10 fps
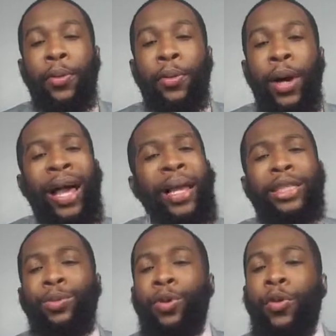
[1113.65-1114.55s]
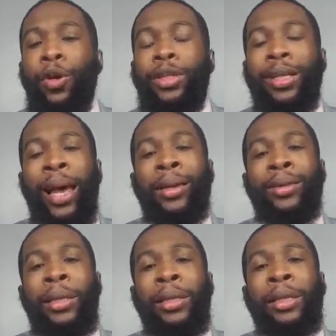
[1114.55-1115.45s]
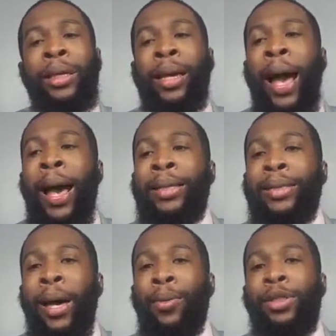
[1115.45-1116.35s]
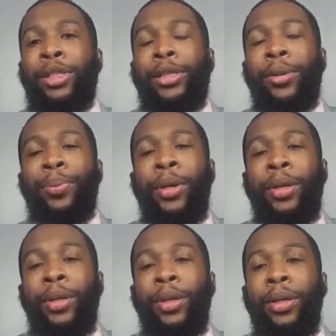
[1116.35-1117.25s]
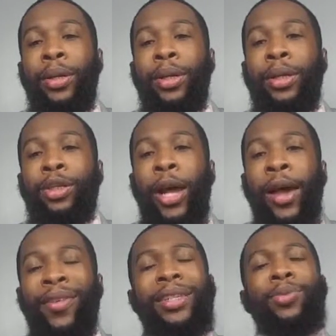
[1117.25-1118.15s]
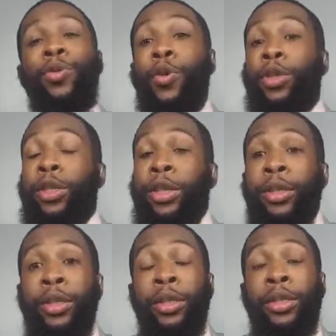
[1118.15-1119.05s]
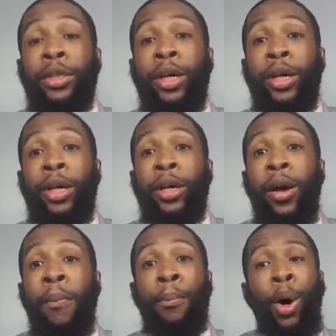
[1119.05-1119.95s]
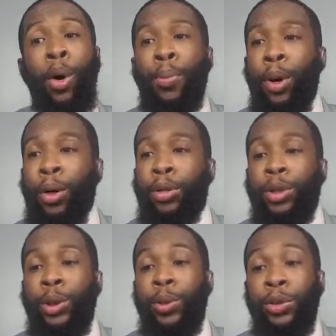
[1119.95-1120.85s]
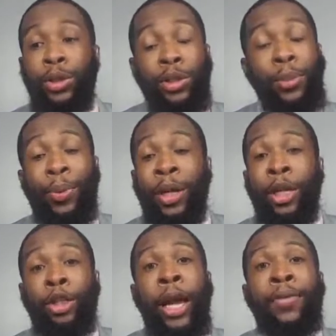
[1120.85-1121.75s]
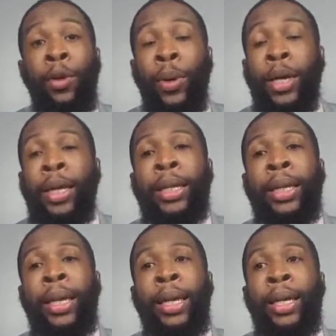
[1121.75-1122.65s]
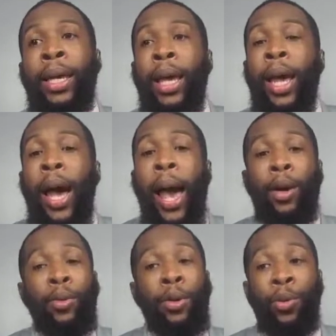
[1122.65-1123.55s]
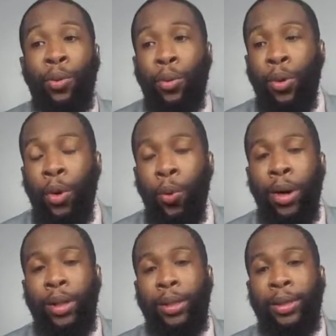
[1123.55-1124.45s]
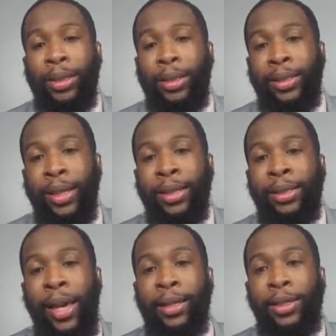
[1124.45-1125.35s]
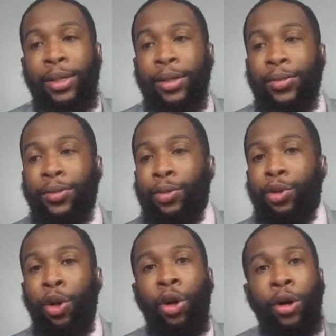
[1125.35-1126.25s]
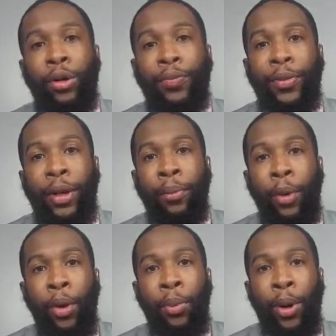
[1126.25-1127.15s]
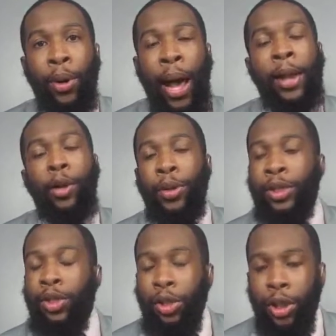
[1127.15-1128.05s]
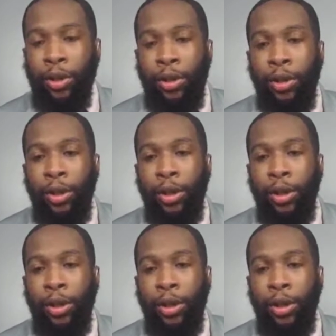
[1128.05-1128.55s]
Let's move on to like the guys that was slipping in the draft. Let's move on to Bobo slipping in the draft the way he did. I don't know what these execs saw in Bobo. I know he's slender.